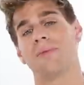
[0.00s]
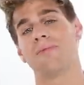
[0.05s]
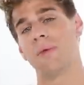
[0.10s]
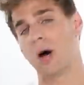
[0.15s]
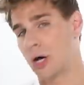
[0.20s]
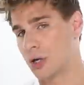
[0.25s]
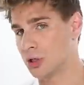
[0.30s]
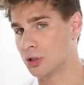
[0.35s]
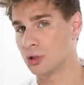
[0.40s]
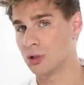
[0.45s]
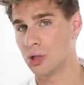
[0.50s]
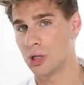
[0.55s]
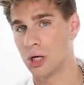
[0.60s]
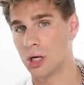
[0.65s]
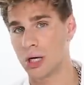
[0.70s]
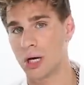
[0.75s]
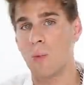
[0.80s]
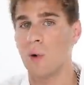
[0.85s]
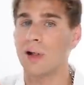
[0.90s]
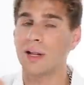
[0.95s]
modern
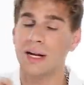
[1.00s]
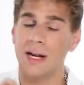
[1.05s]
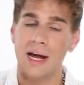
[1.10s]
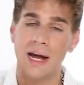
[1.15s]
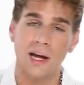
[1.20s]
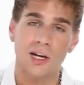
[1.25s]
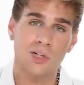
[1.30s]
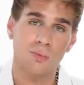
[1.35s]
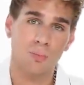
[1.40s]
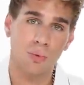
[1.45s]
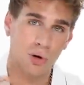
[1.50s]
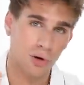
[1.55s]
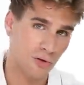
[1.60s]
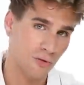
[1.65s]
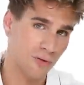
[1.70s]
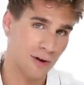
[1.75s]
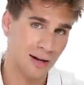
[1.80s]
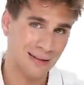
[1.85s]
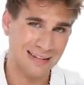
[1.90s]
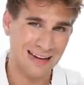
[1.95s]
look. Will it age
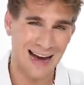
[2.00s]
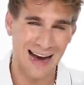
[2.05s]
perfect?